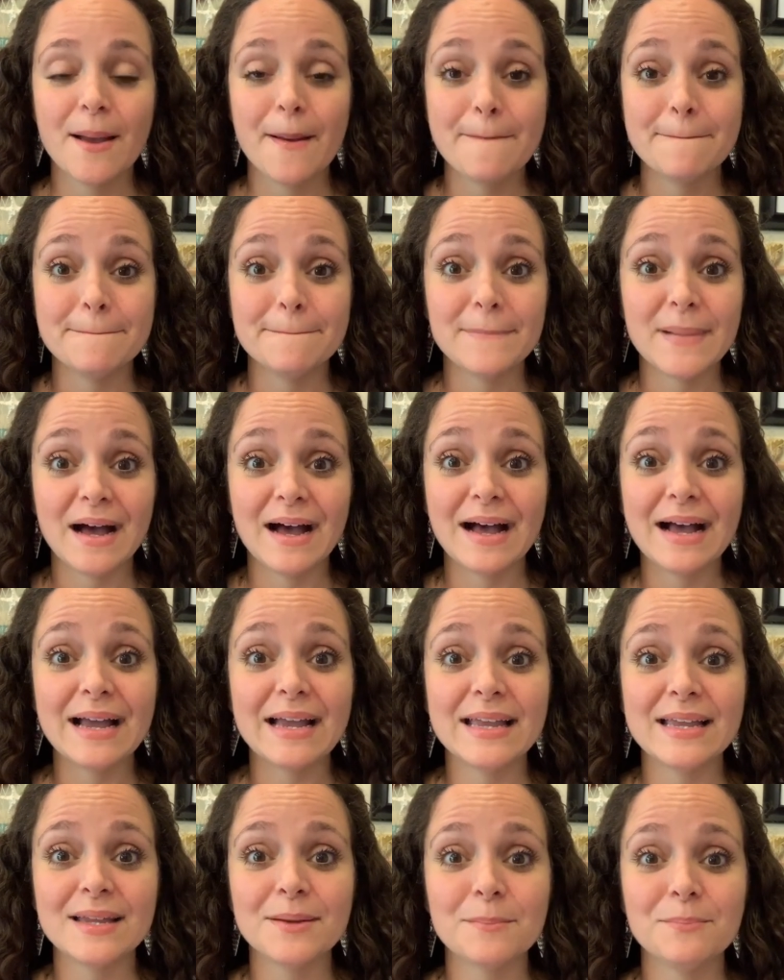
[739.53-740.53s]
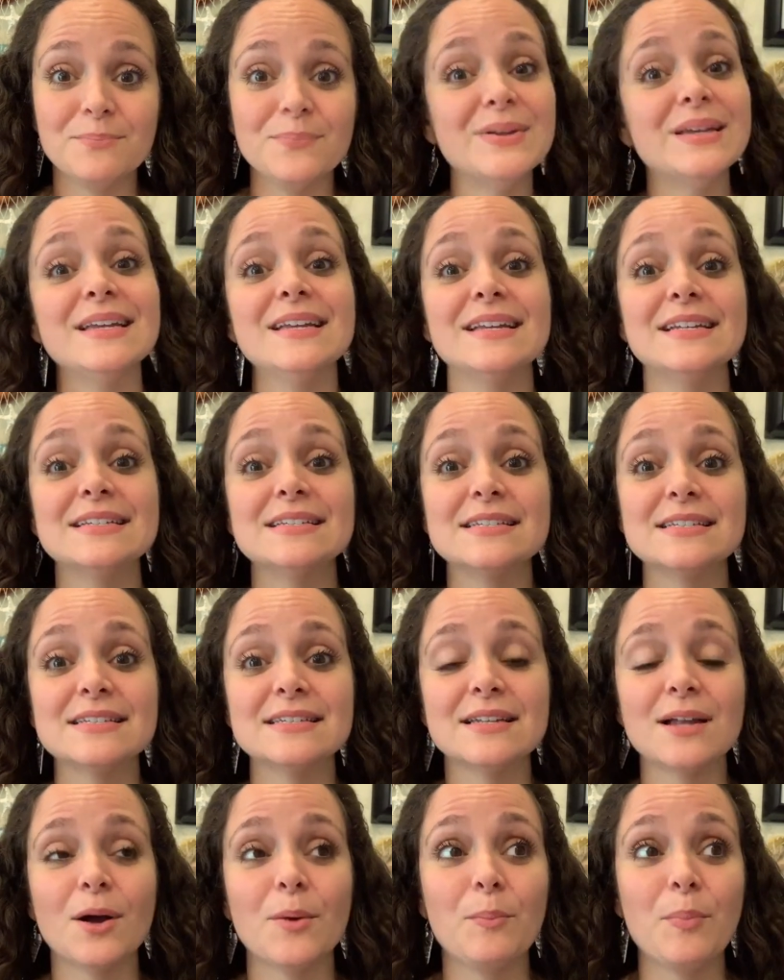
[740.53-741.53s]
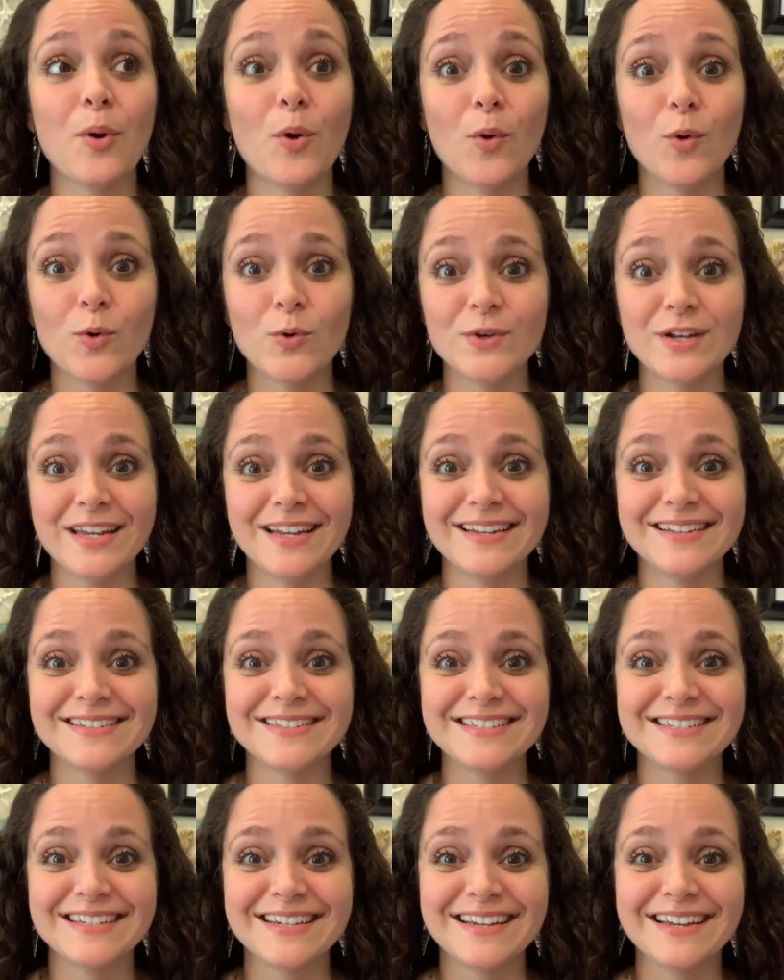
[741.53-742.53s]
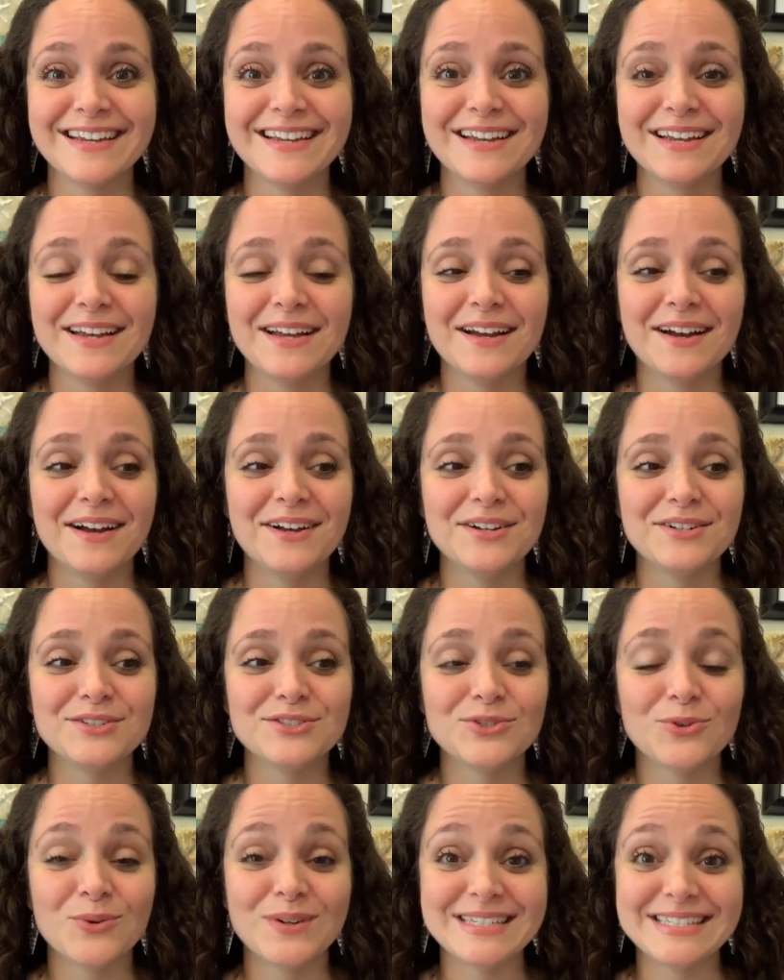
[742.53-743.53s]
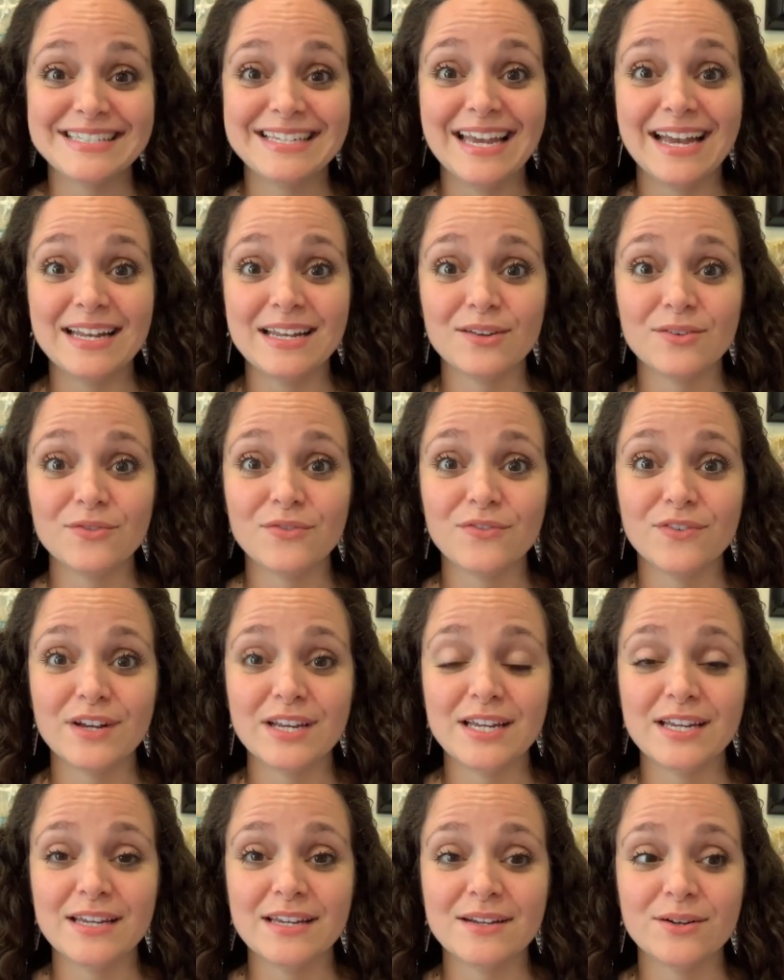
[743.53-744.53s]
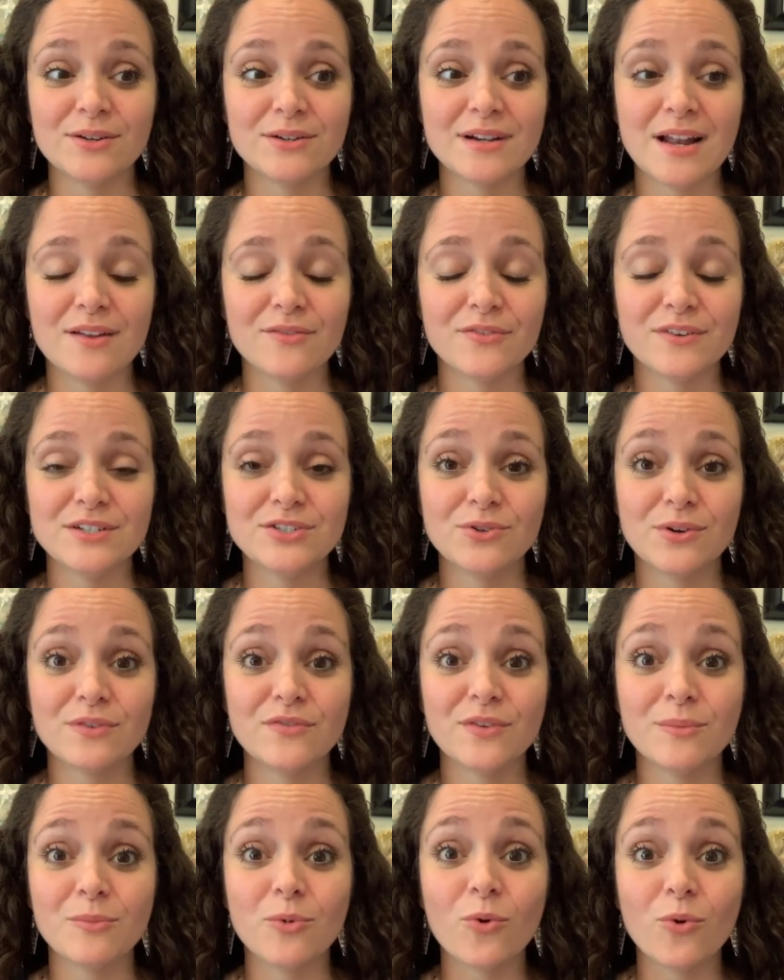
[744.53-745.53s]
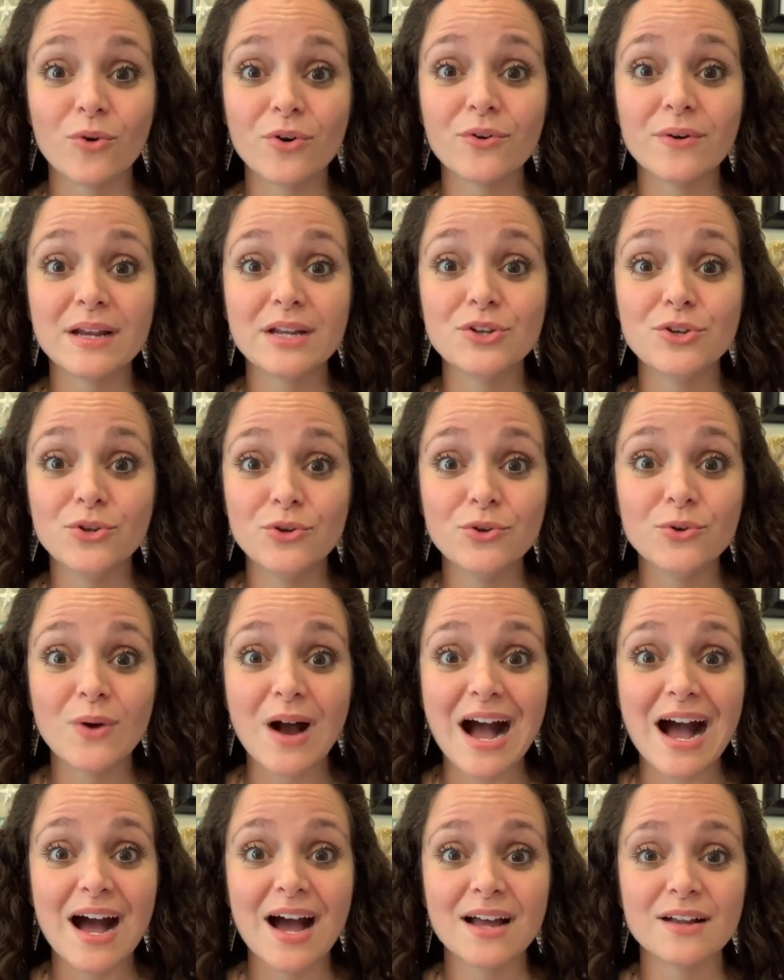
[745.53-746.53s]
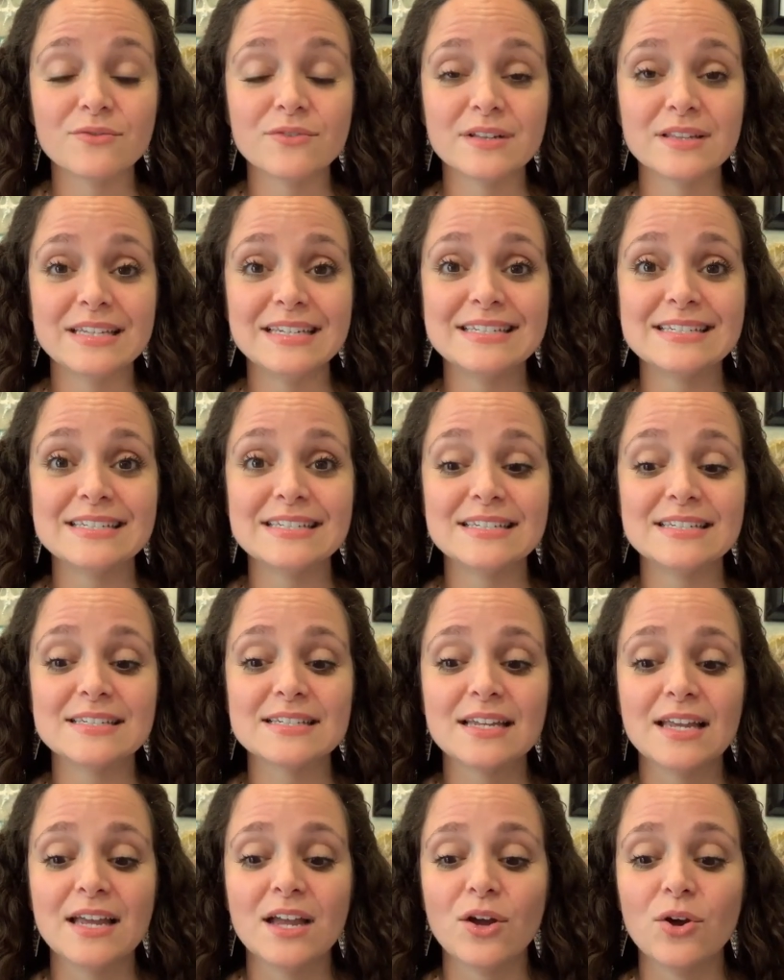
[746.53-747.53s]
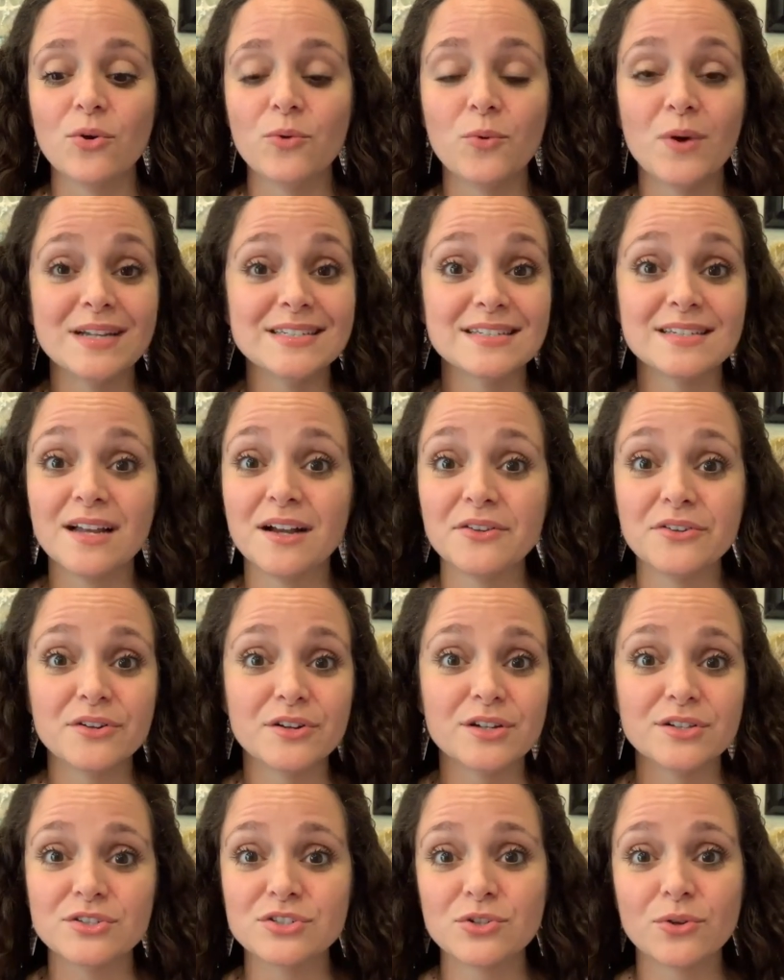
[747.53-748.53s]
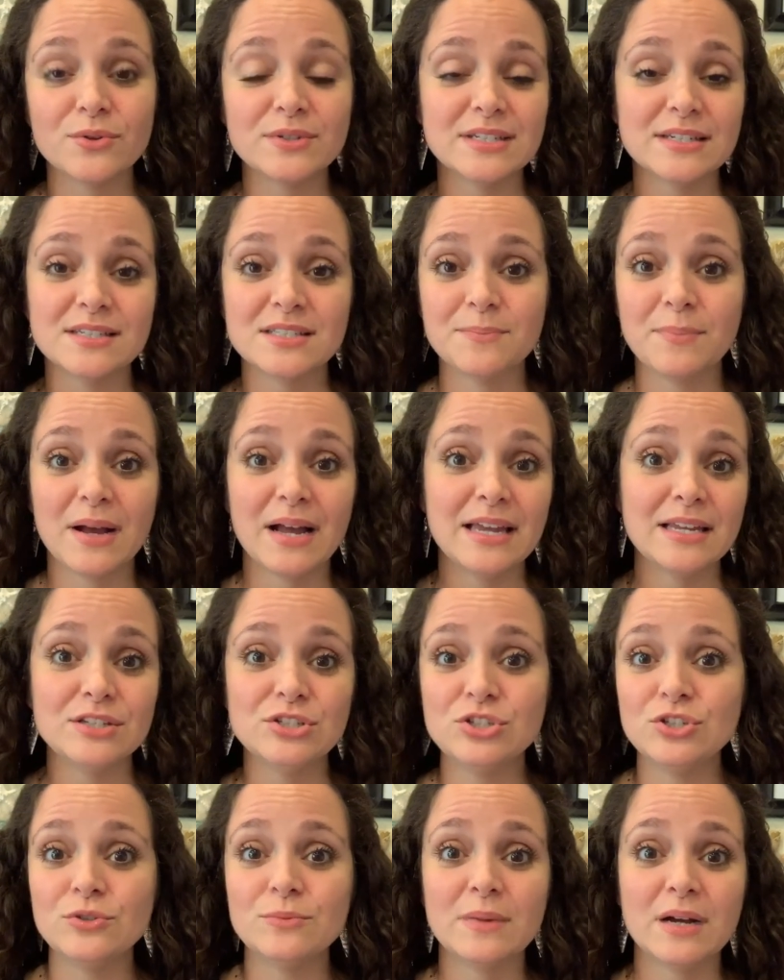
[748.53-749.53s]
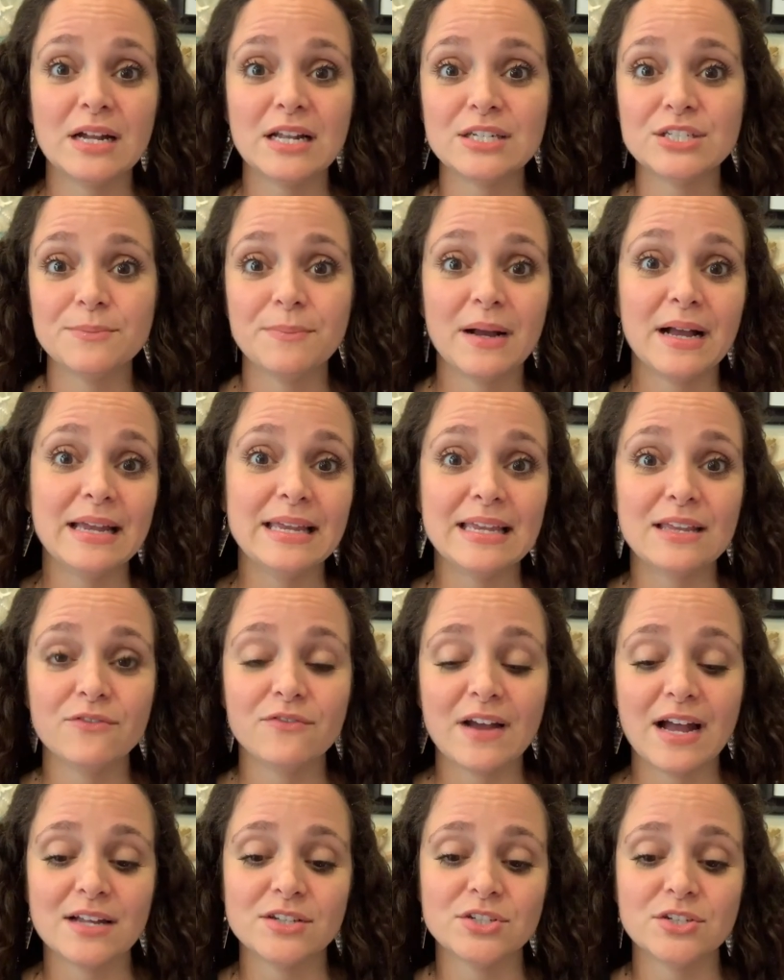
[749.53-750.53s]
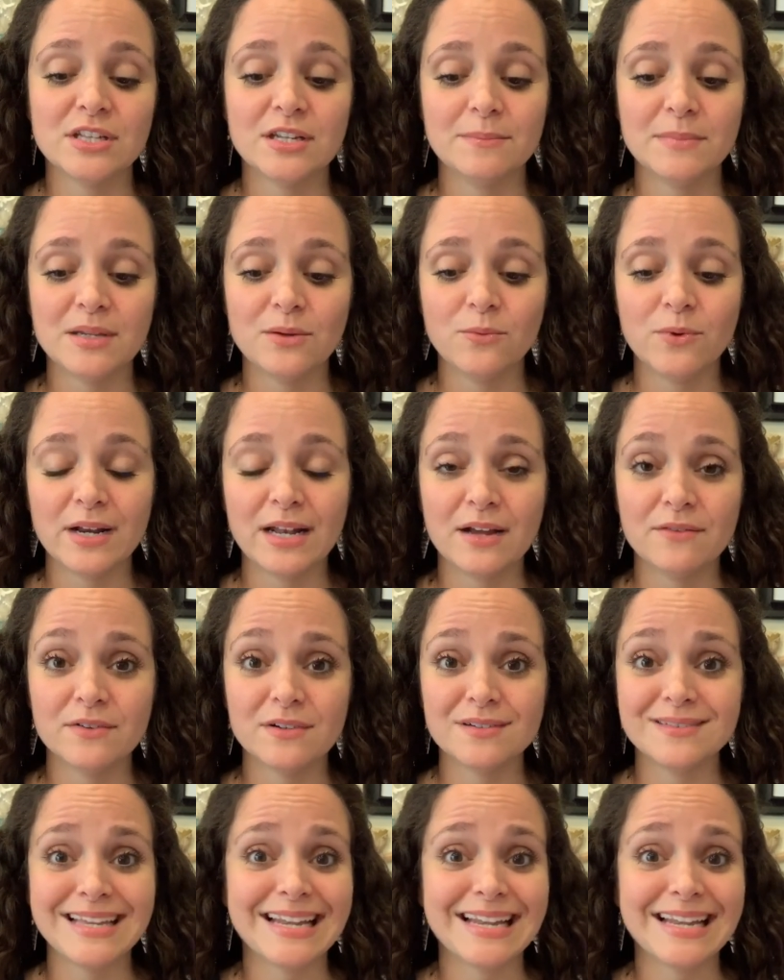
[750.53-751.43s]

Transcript: My biggest opponent towards getting free, or not free, from ordering new hot releases wasn't other consultants buying too much, buying it faster than me, whatever.